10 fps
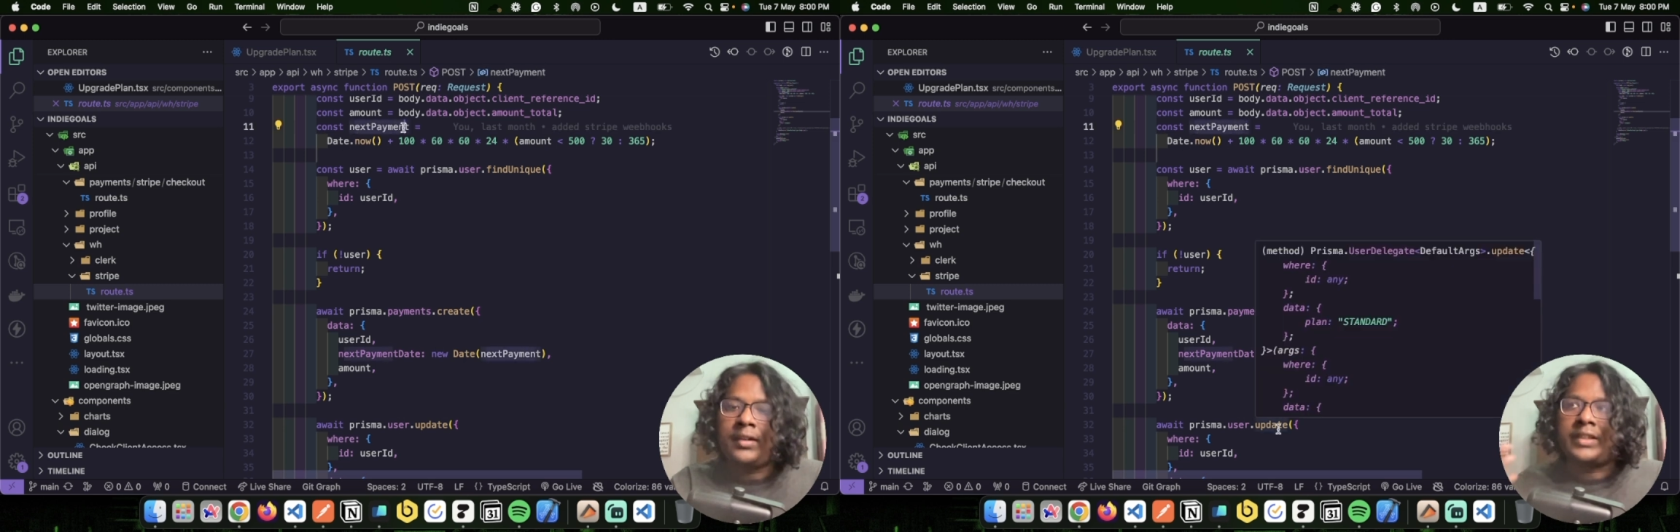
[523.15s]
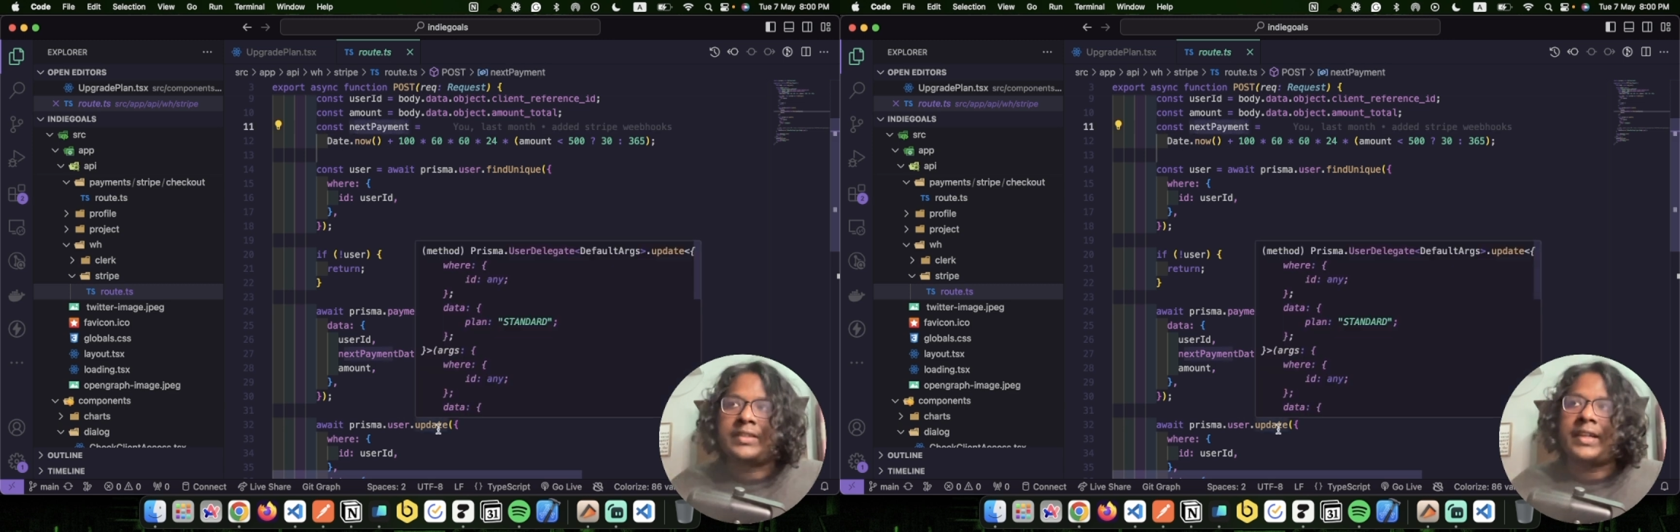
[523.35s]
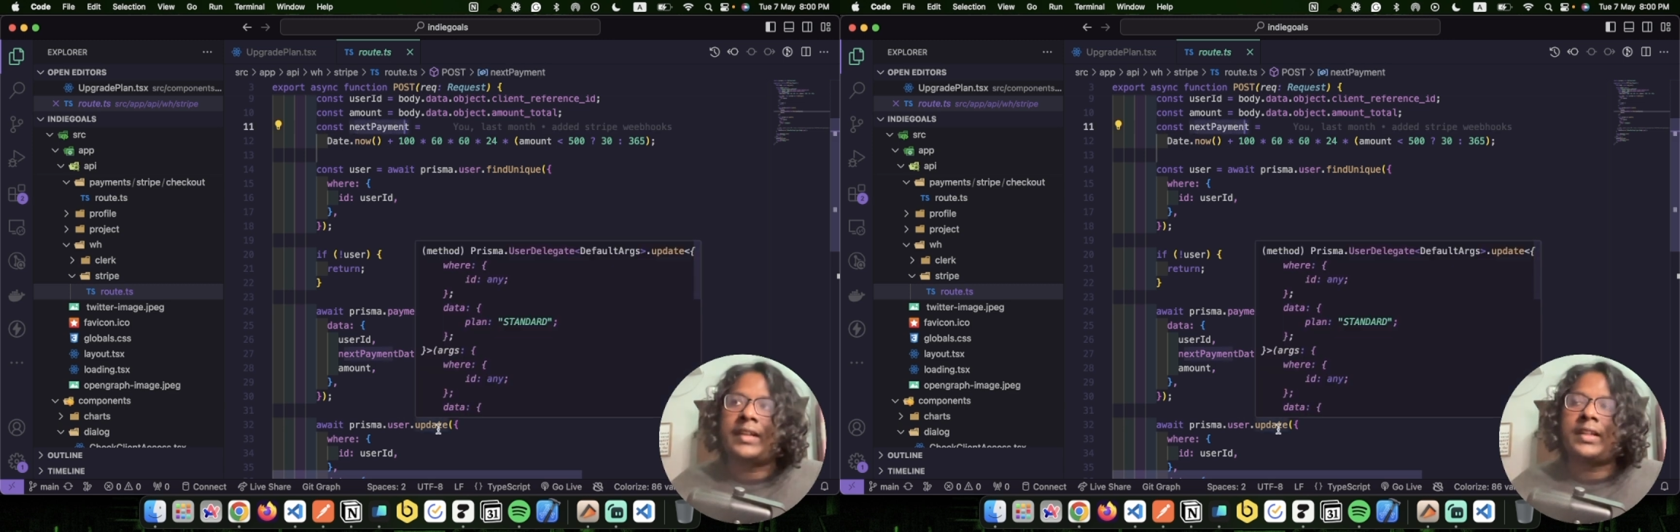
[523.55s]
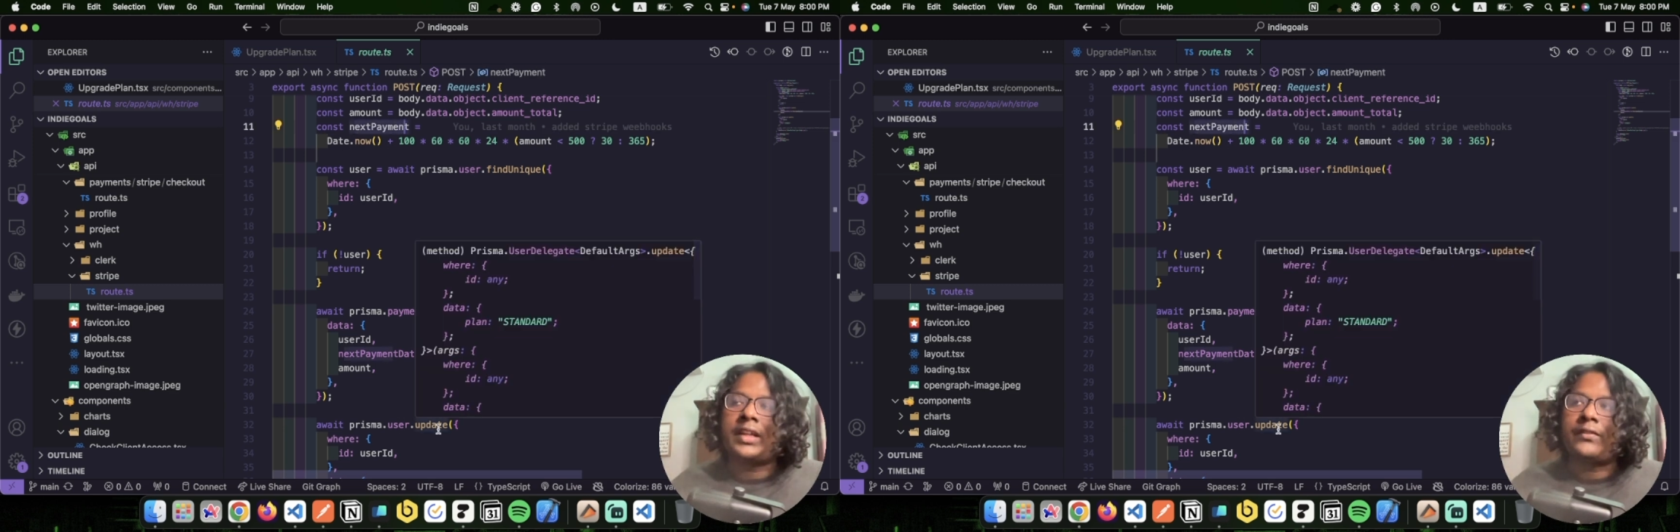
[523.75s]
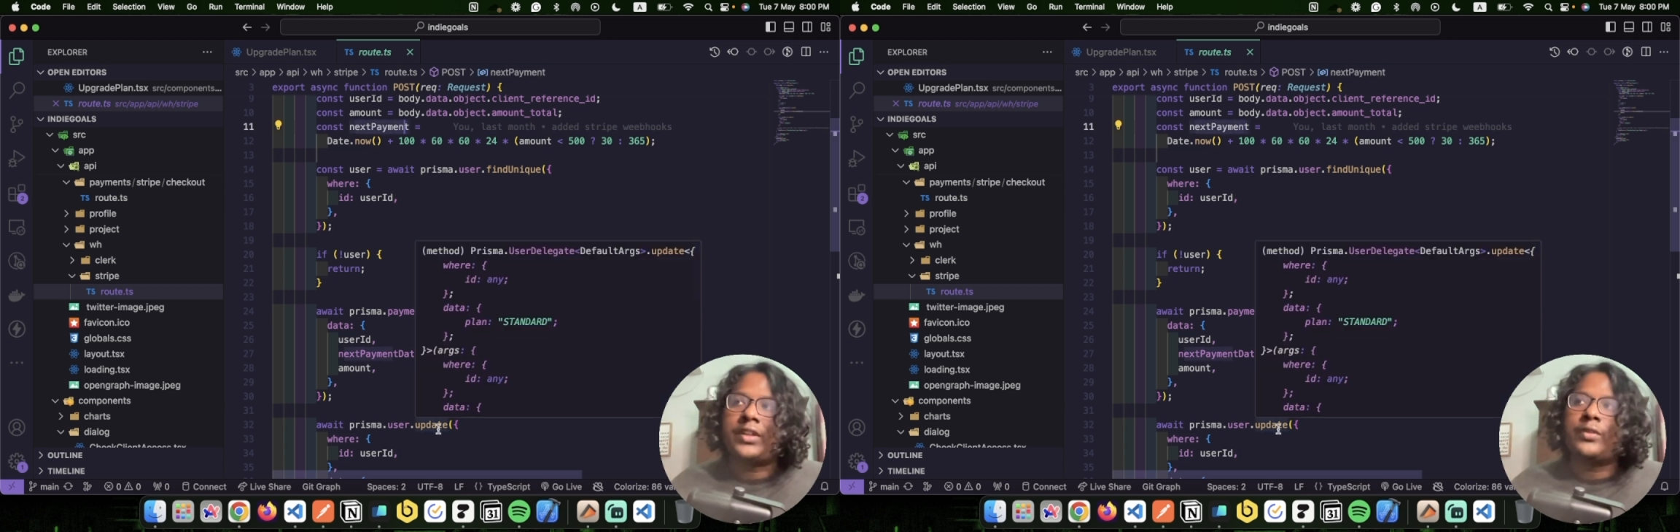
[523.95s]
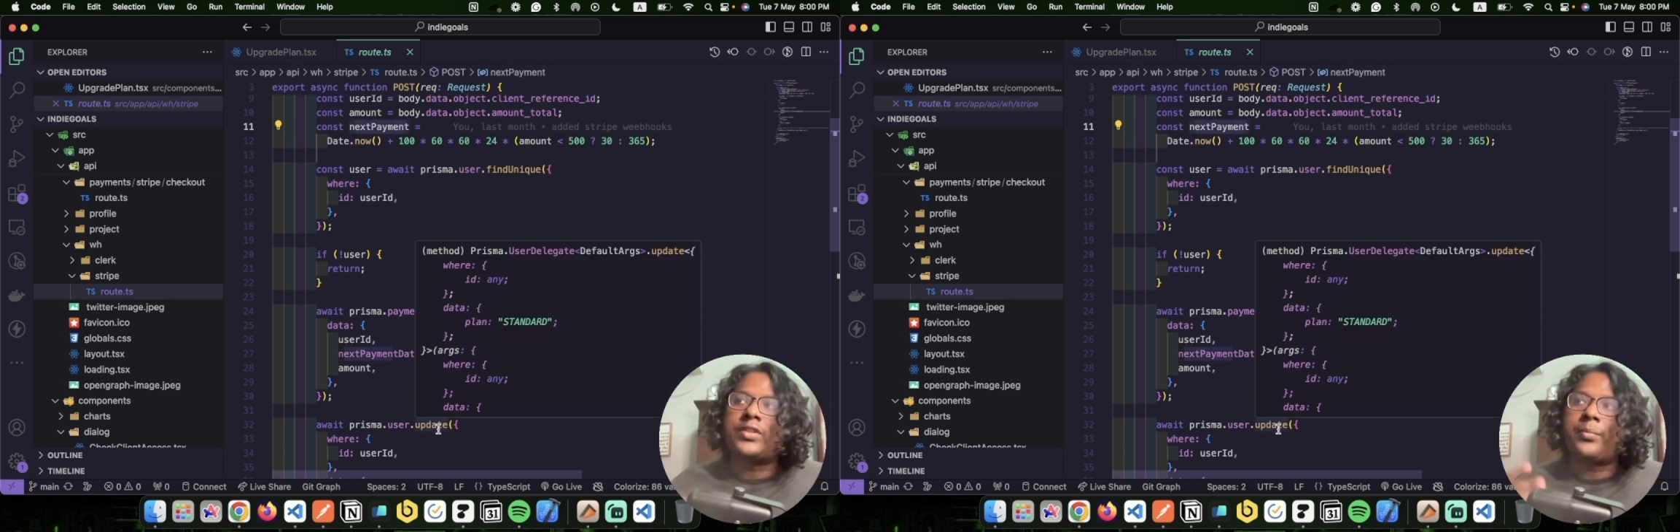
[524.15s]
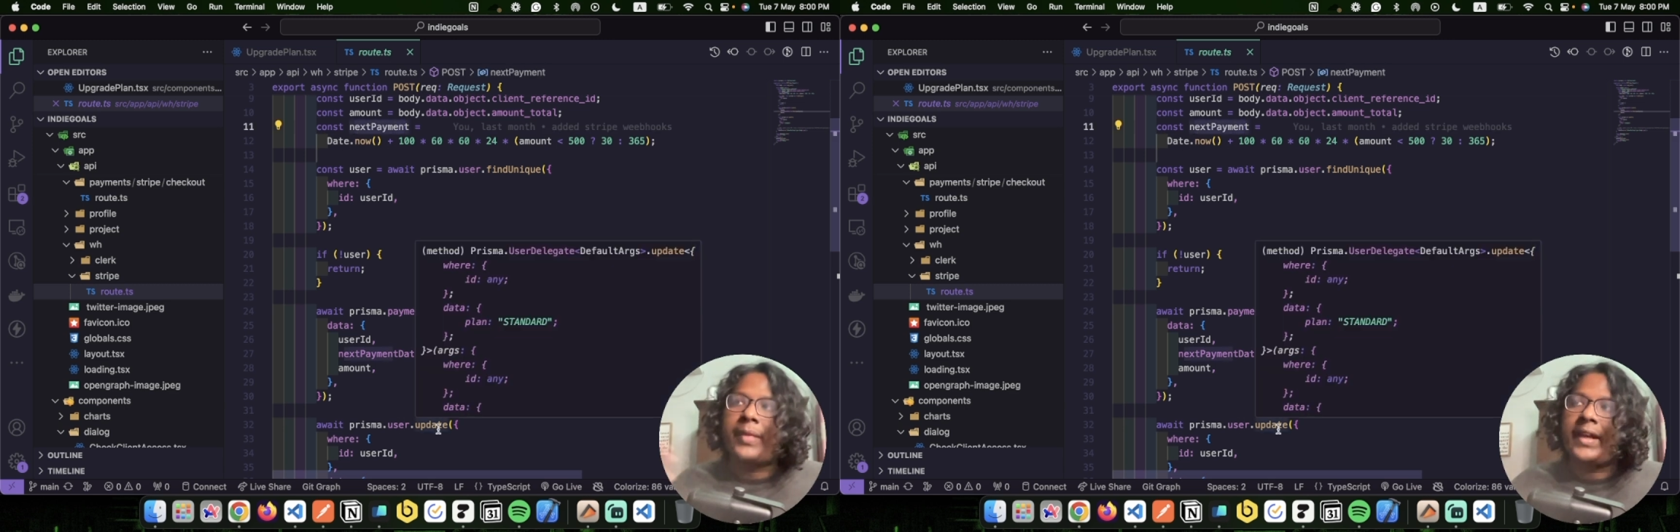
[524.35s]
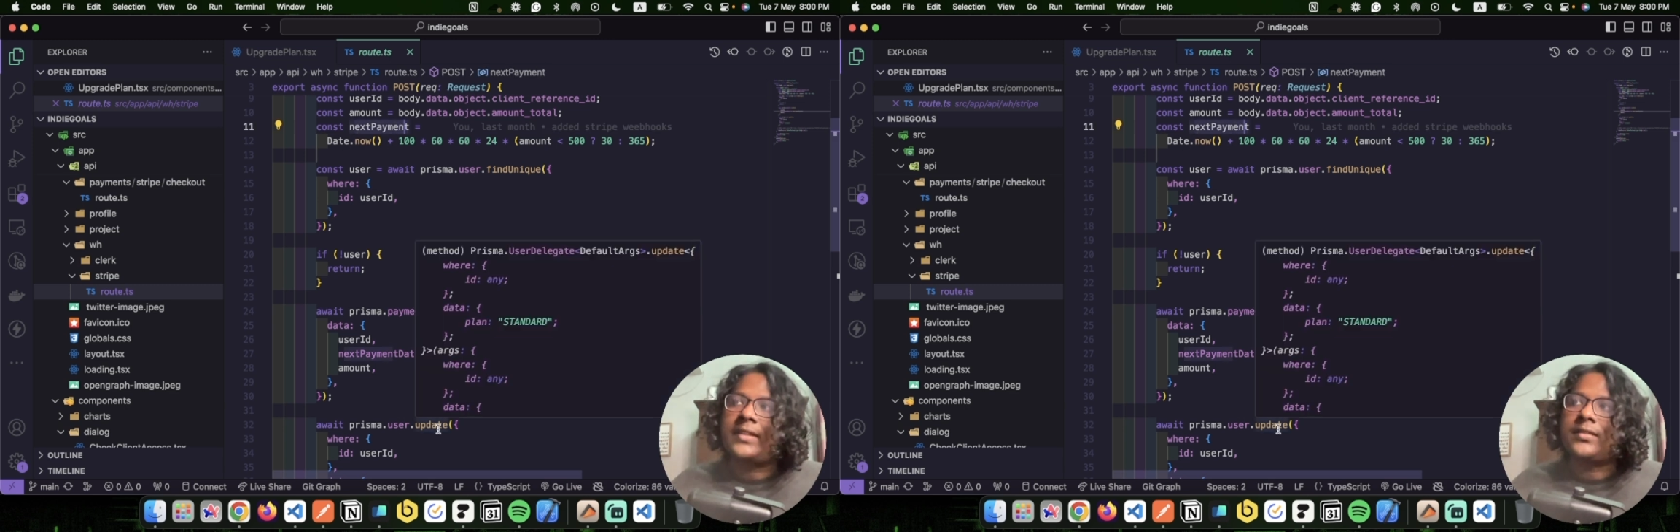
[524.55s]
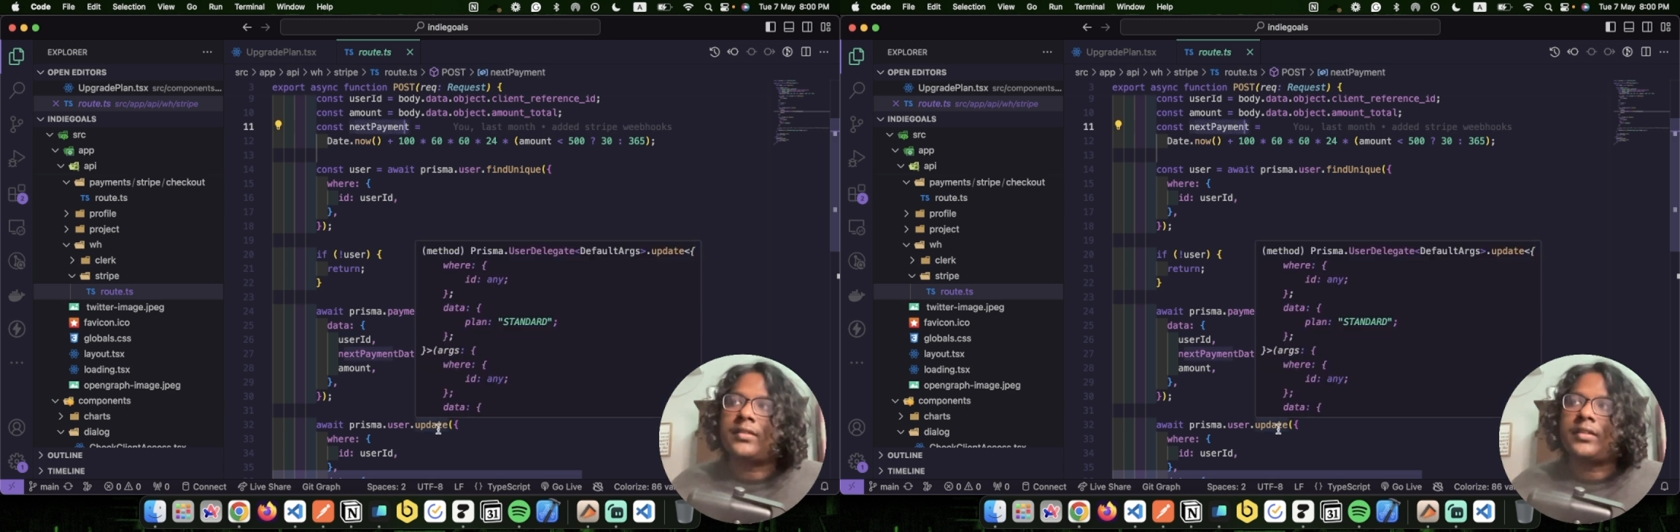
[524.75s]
You can check like if the user pays,